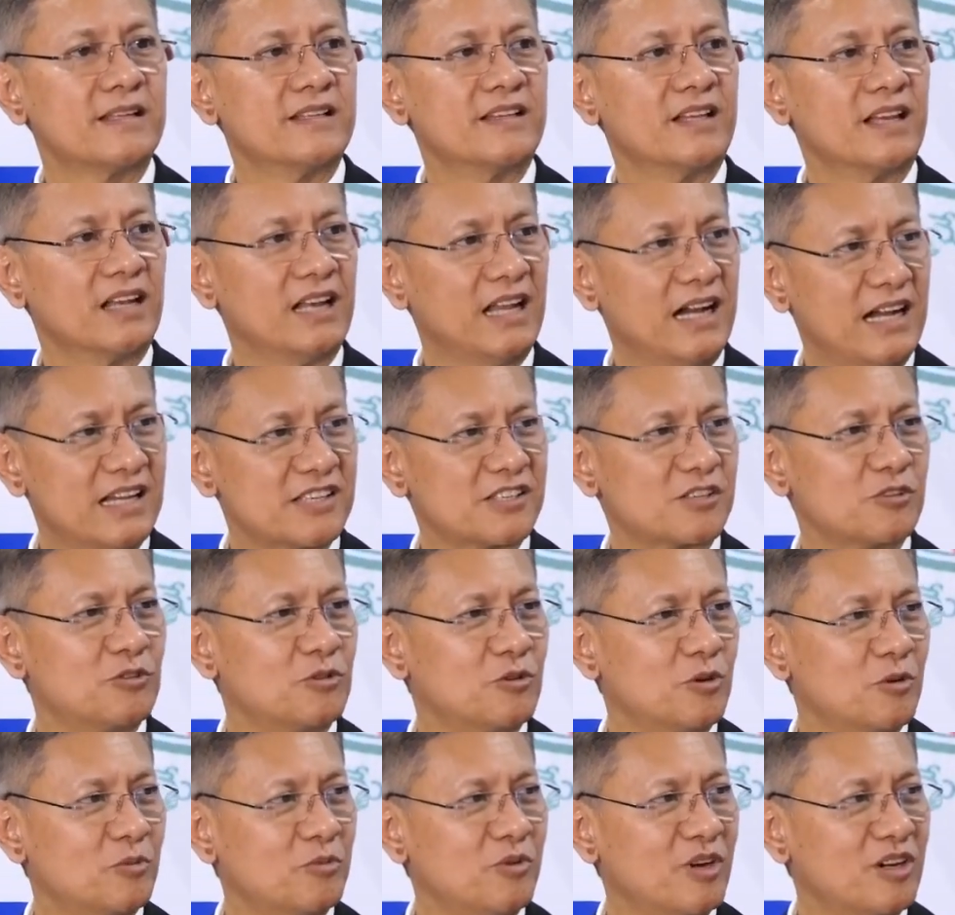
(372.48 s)
the last
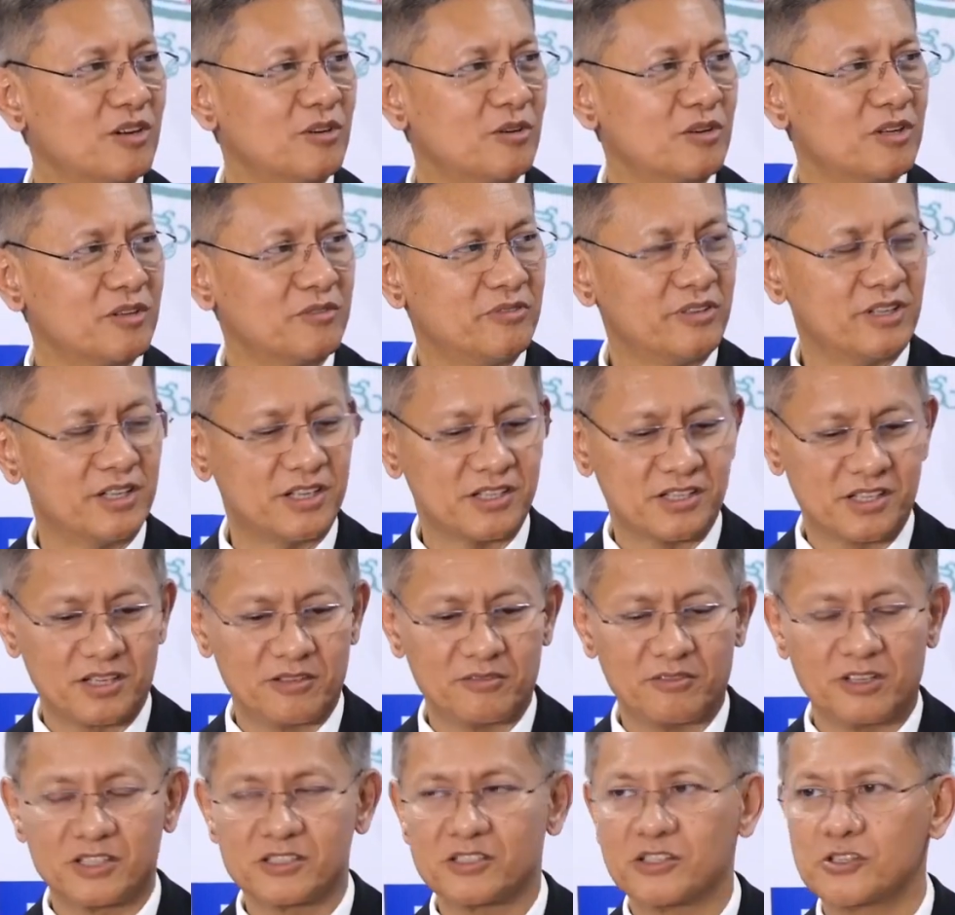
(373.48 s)
Group 1
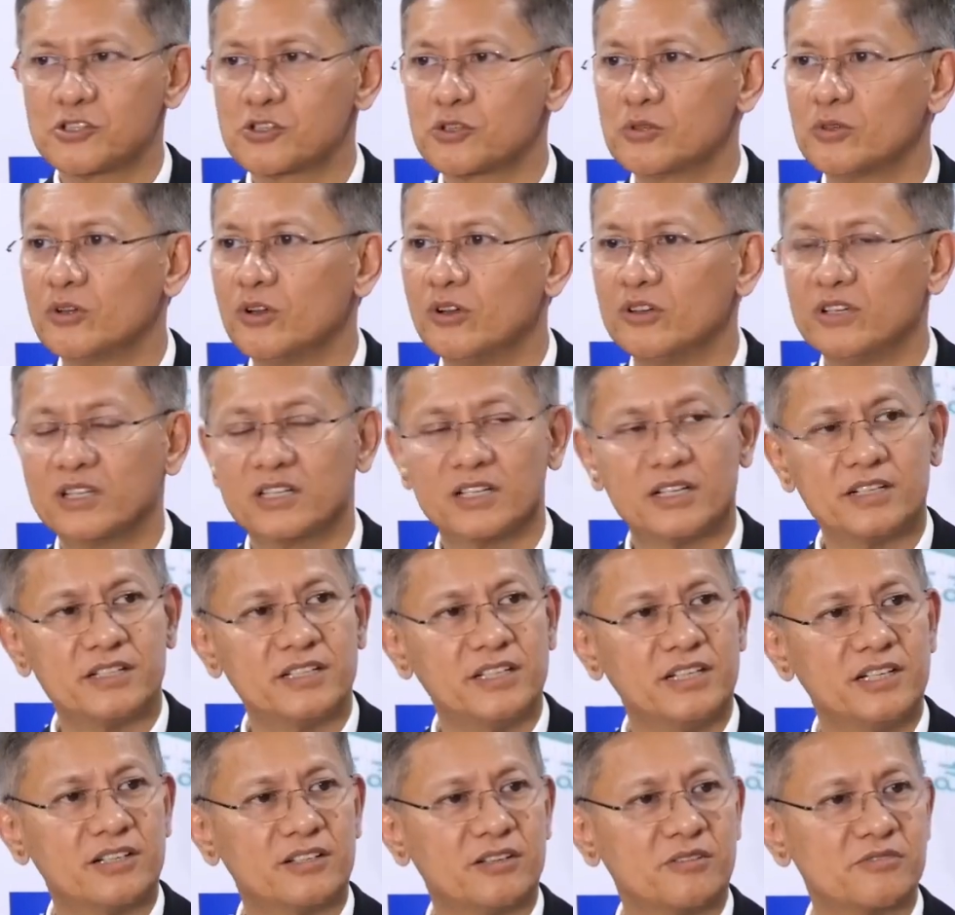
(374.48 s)
notification was issued on
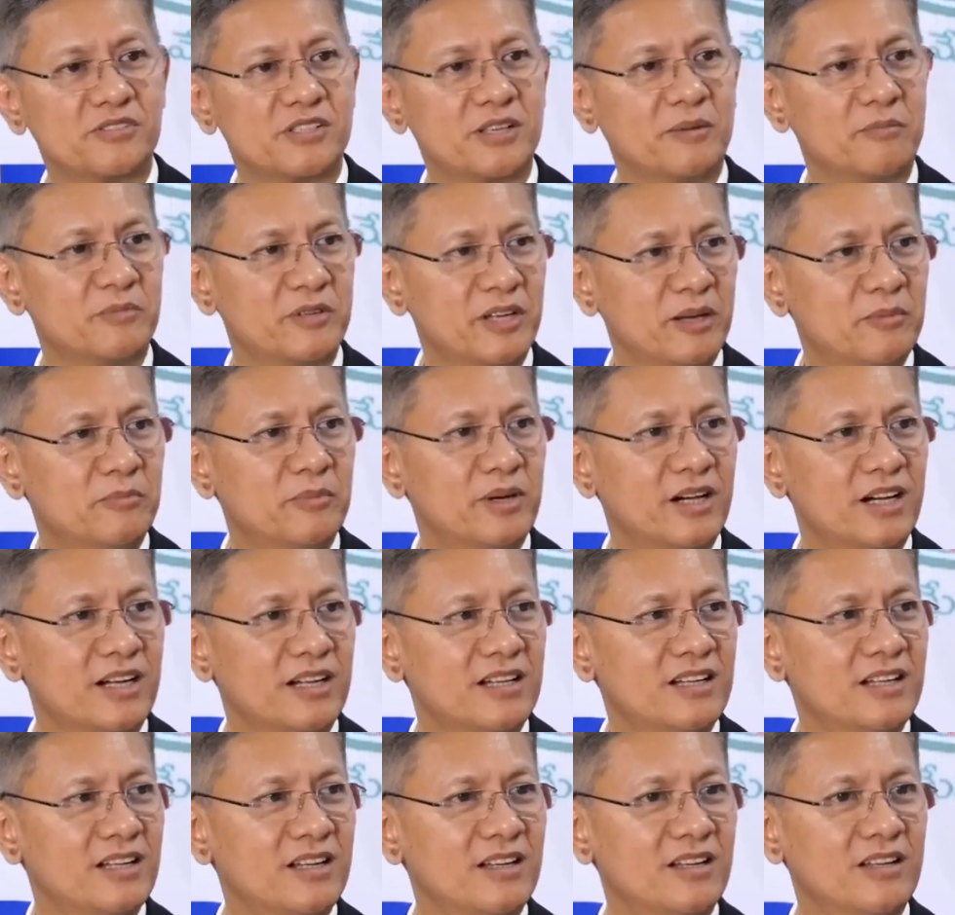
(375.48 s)
30th of September
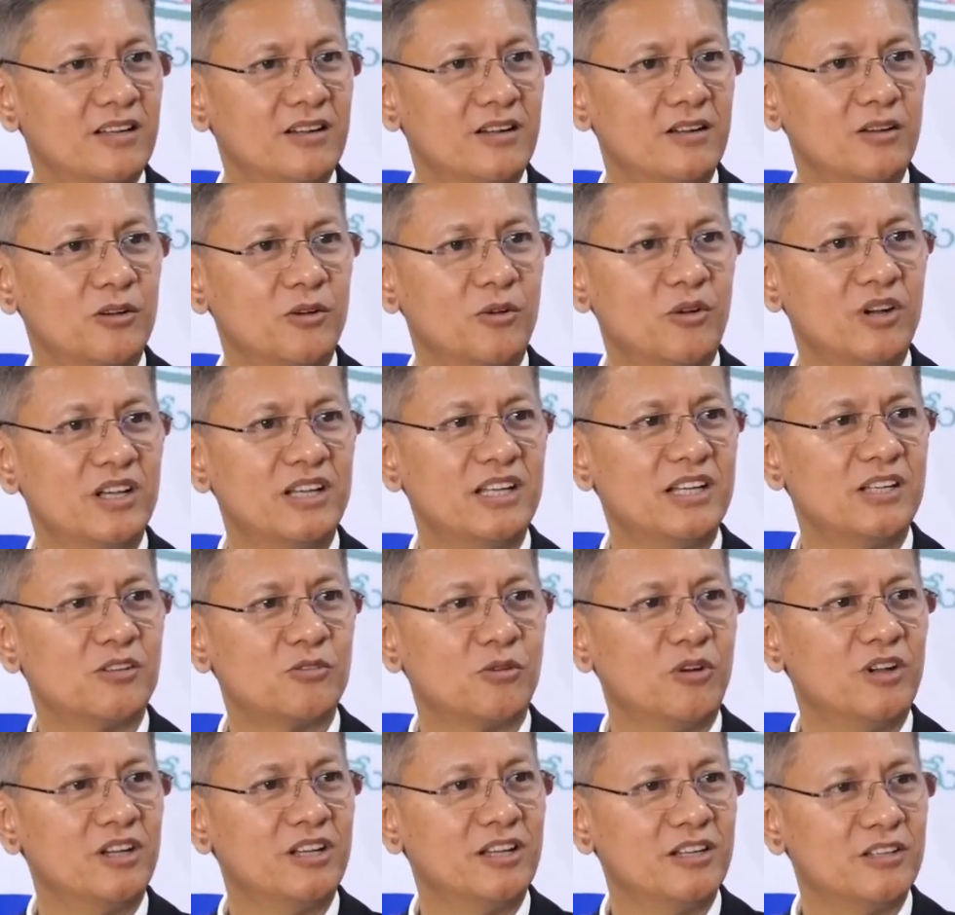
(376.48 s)

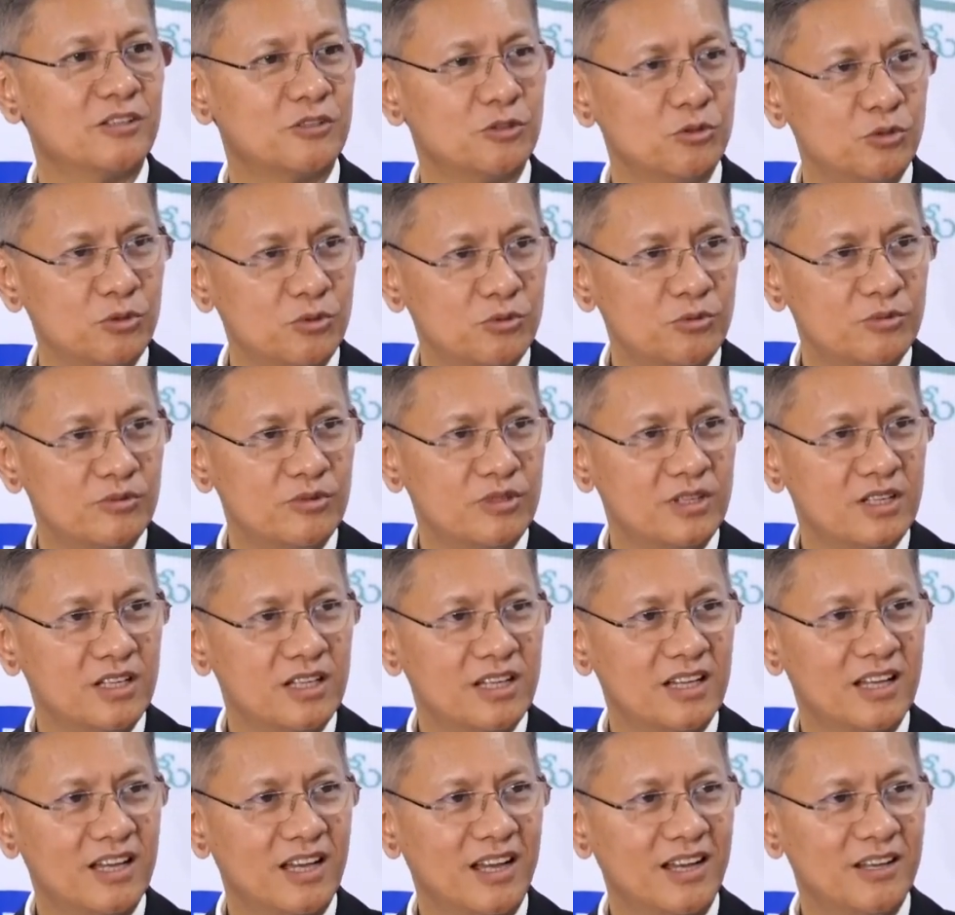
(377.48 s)
2022,
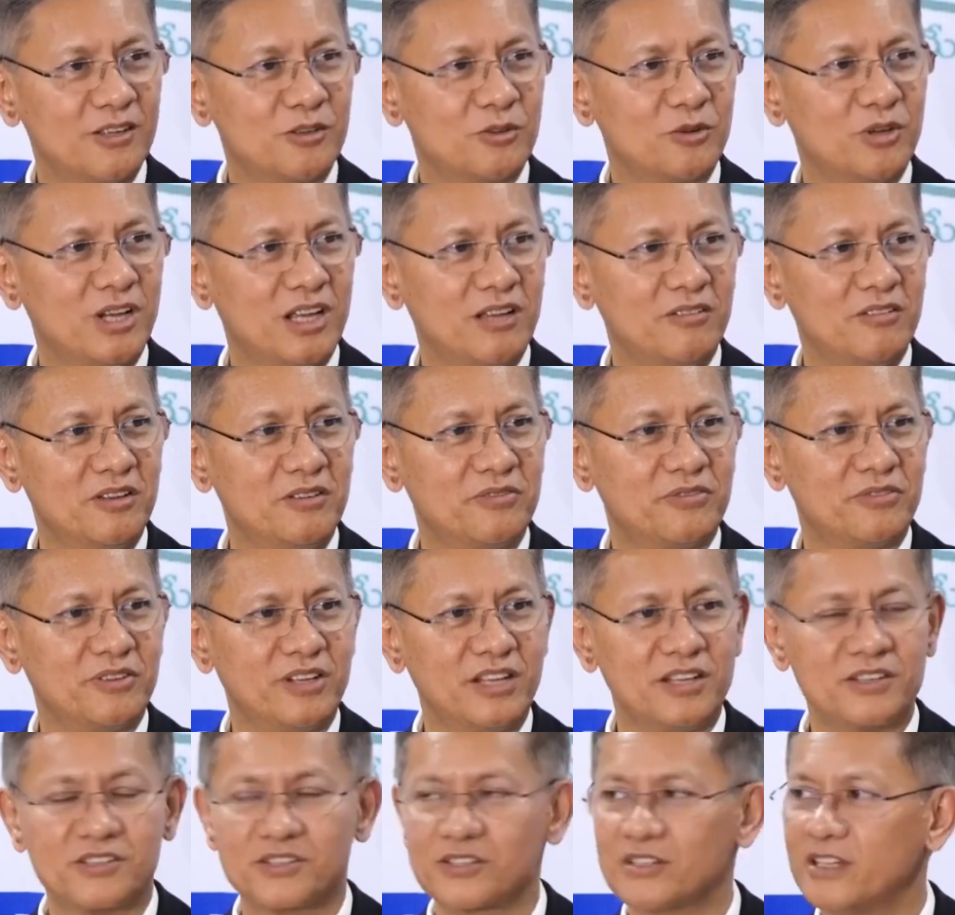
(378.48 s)
and today we
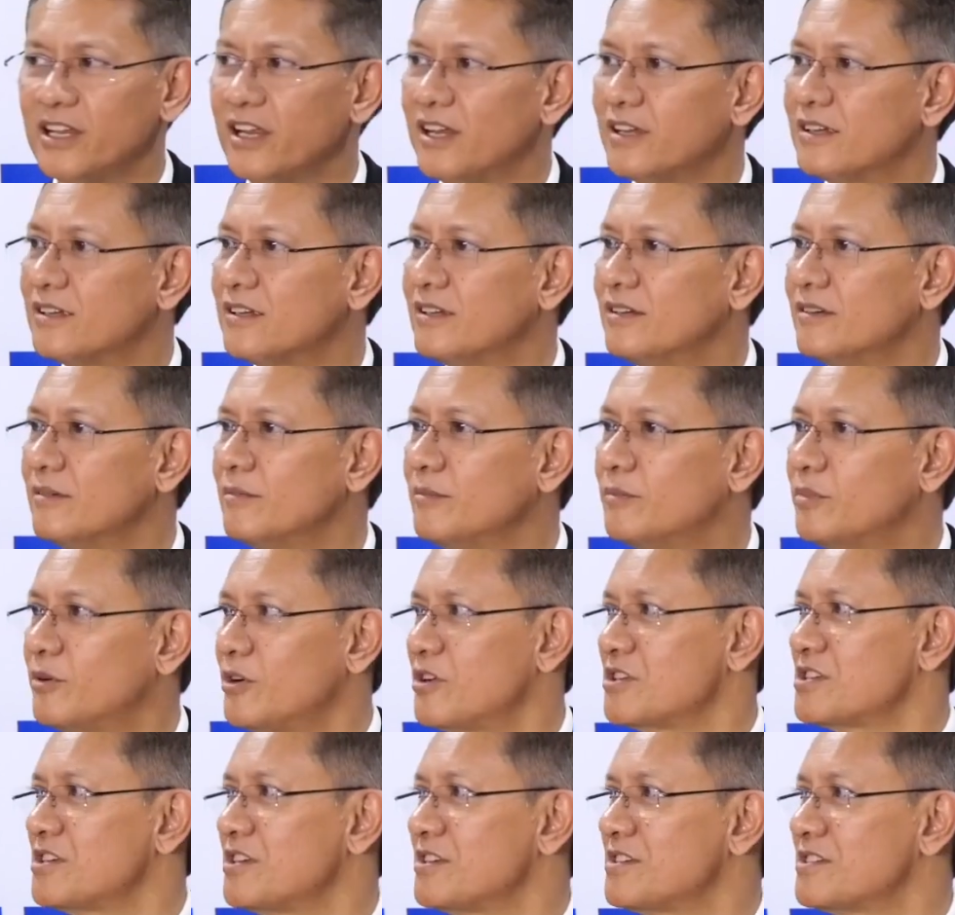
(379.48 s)
finish that
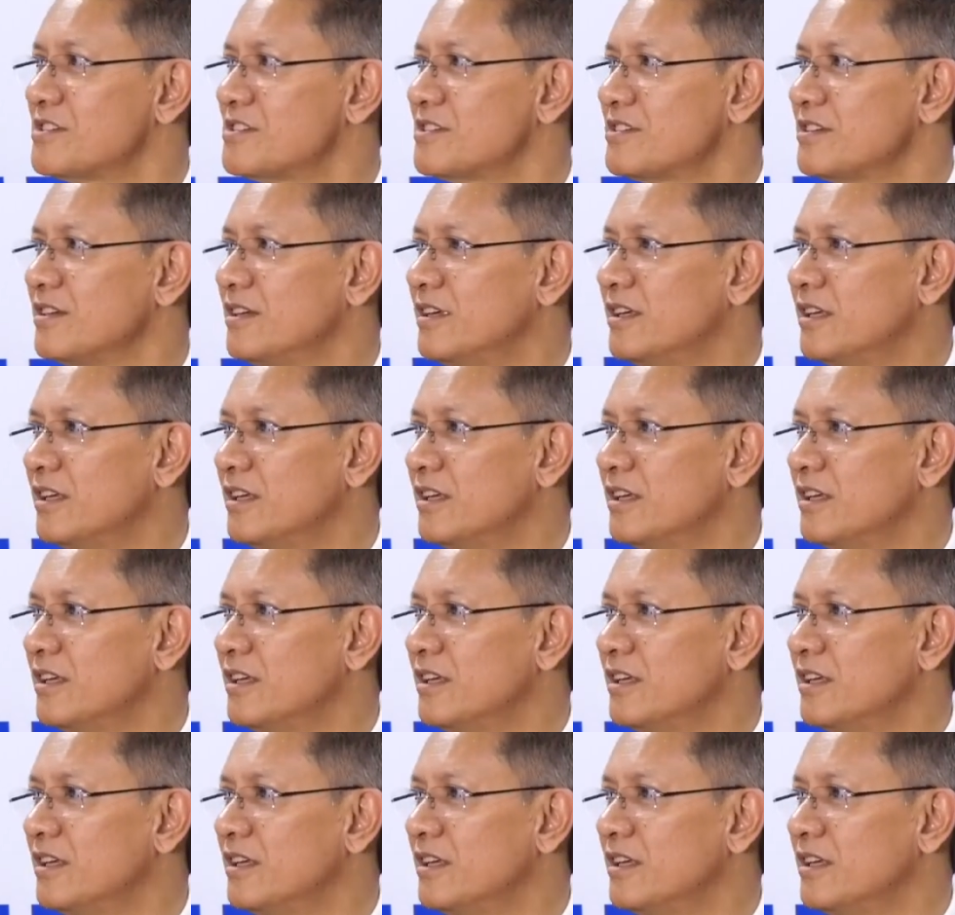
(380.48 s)
process.